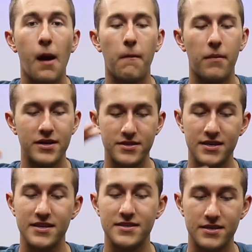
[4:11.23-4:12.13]
But
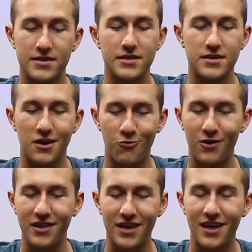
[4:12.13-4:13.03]
since this is a
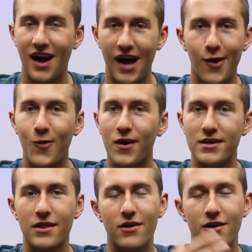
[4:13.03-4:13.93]
really high
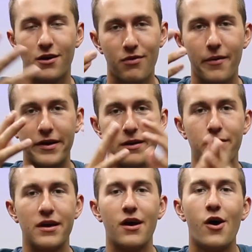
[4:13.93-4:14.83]
quality look, you're probably gonna
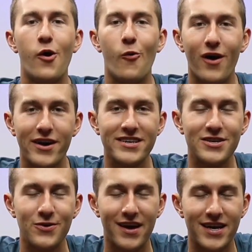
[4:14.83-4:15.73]
be wanting to
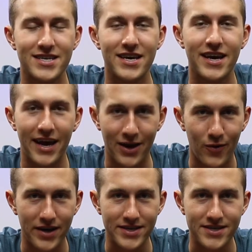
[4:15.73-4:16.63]
do that
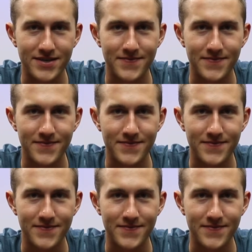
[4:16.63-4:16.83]
anyways.